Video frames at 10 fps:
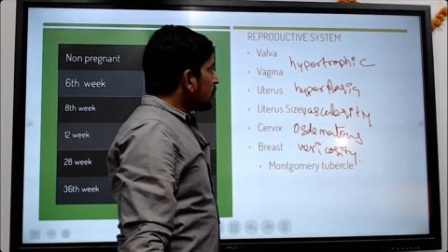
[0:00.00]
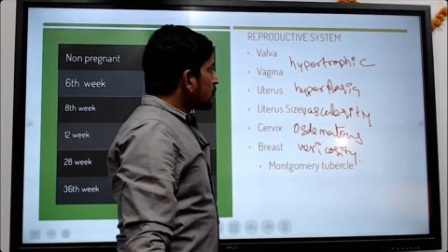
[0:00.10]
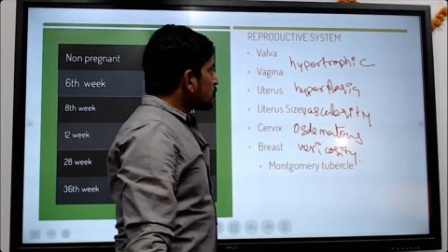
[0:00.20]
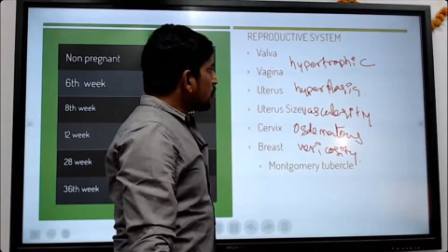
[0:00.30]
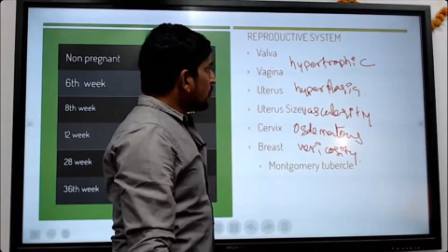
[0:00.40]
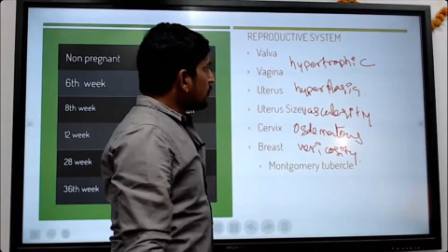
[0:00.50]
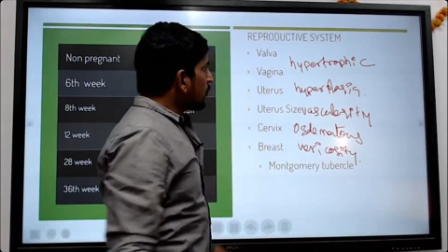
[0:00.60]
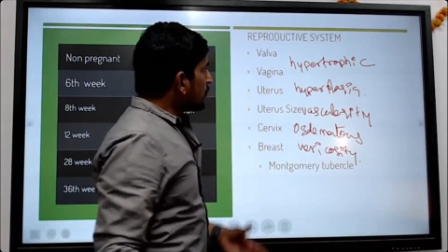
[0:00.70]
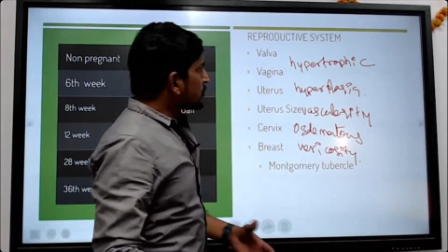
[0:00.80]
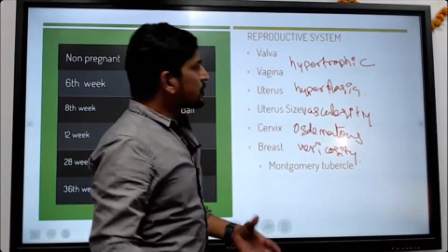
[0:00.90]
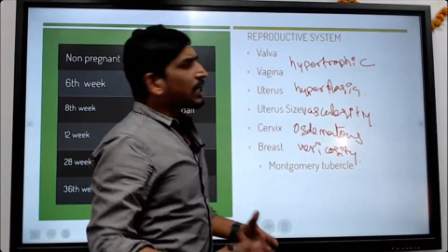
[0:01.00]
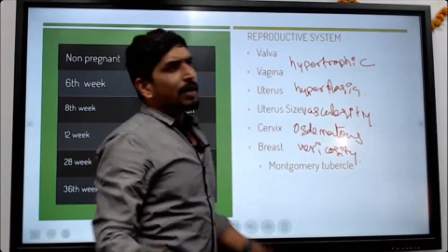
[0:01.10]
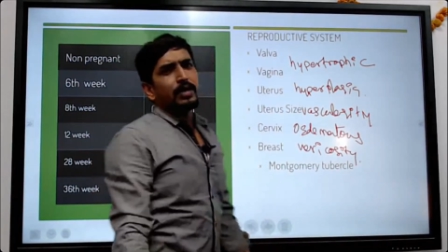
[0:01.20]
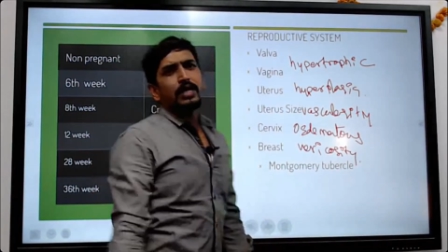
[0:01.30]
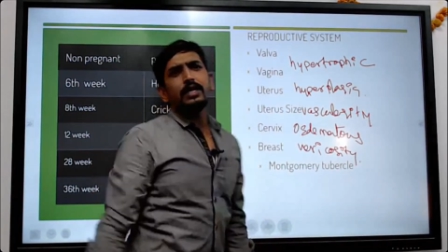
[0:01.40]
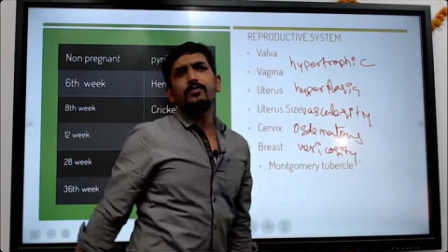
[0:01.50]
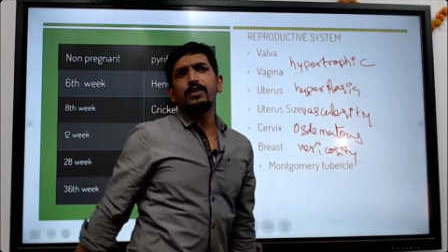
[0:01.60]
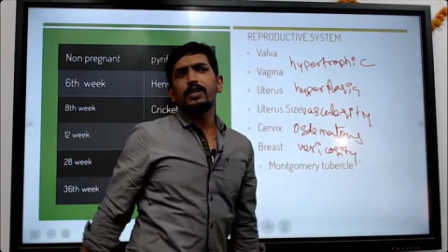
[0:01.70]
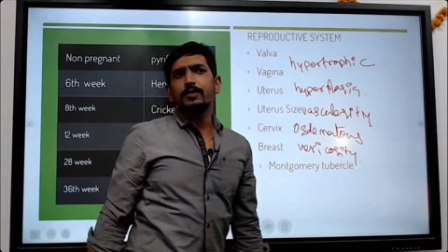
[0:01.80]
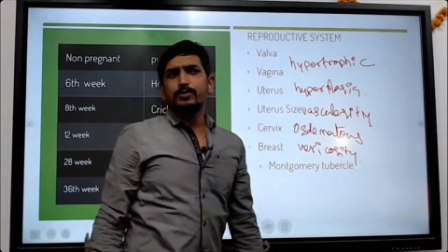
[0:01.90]
So most commonly
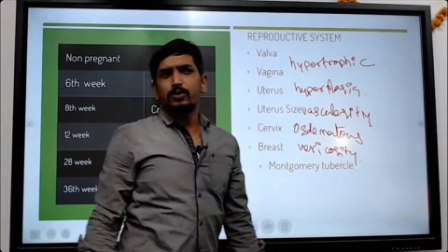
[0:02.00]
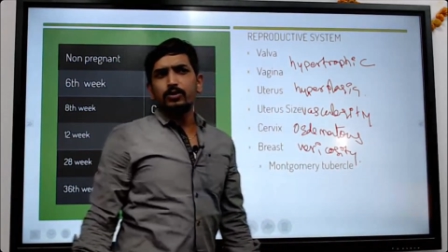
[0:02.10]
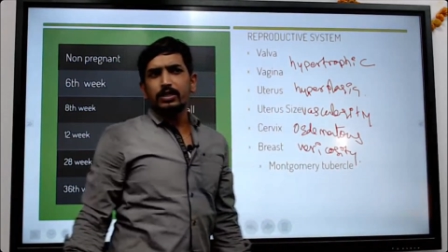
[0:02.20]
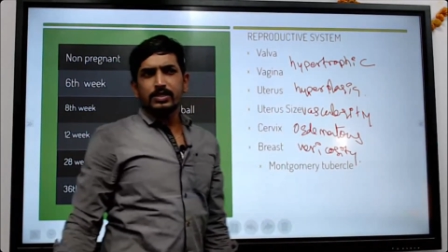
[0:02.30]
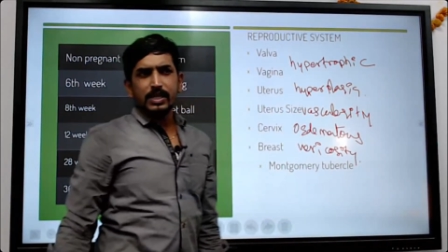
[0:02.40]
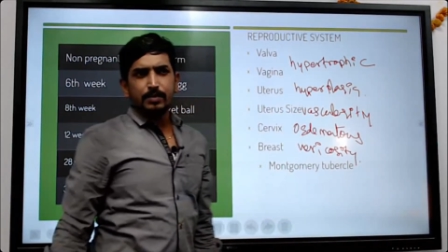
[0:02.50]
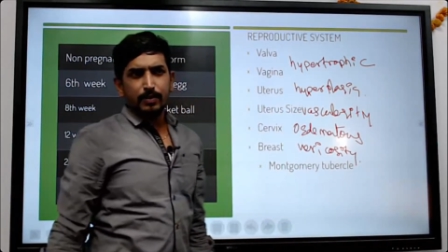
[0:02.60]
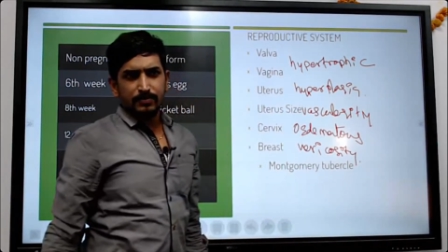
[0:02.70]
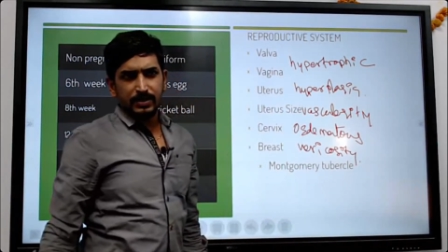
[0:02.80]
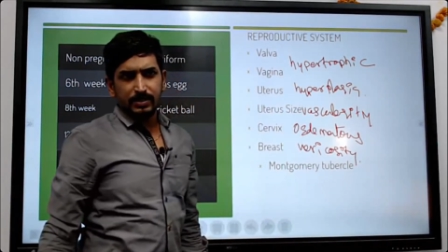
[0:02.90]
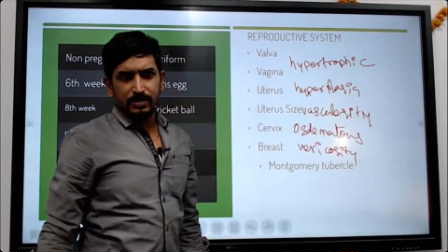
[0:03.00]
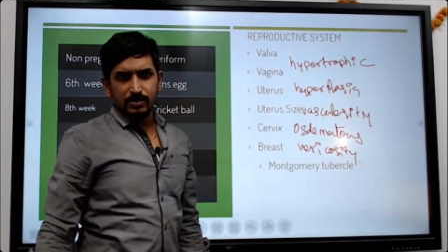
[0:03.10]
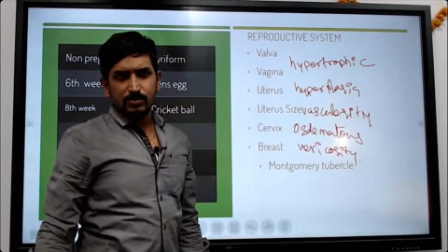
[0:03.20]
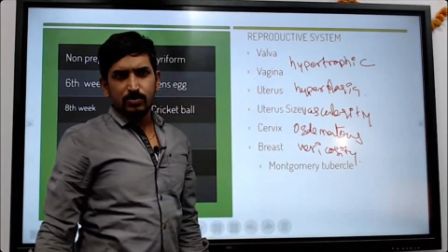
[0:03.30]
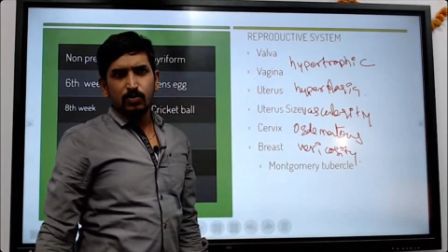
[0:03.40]
we observe these type of changes.